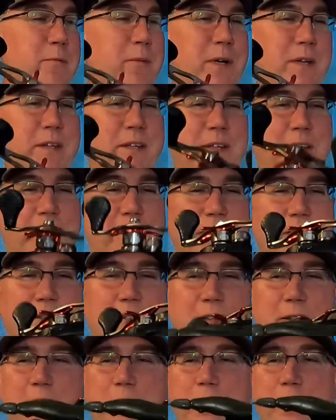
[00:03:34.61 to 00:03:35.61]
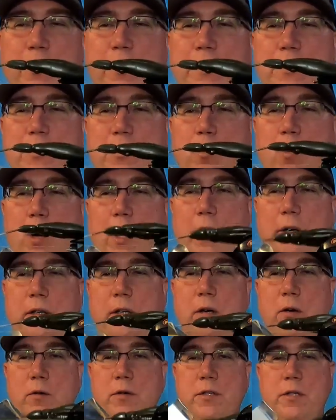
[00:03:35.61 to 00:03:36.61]
but this is the Guggen
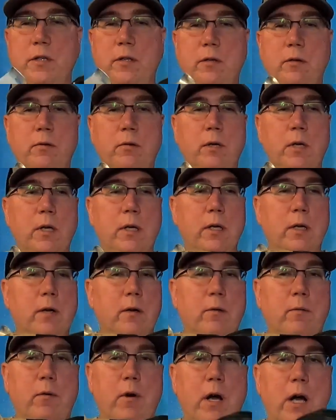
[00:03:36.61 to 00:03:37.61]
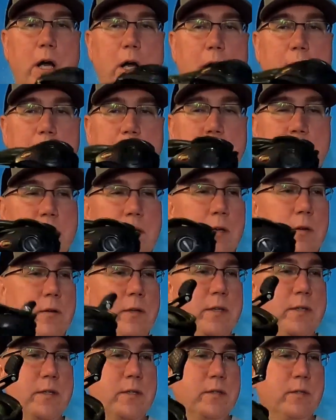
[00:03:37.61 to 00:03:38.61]
Squad go-to rod. So
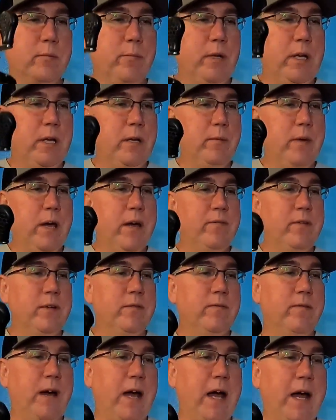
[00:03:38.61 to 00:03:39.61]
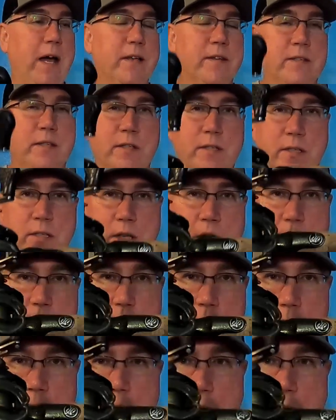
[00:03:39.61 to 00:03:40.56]
this is the medium heavy fast. It's 7